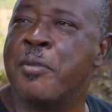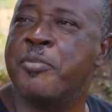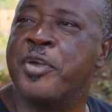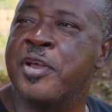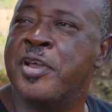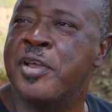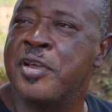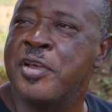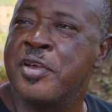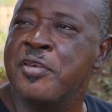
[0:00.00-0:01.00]
and pay
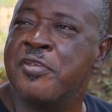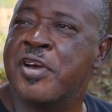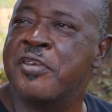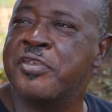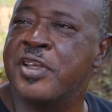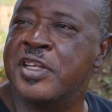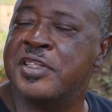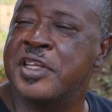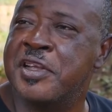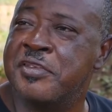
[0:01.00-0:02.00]
5
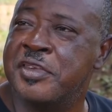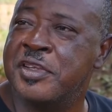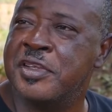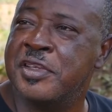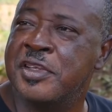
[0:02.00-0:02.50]
years levy.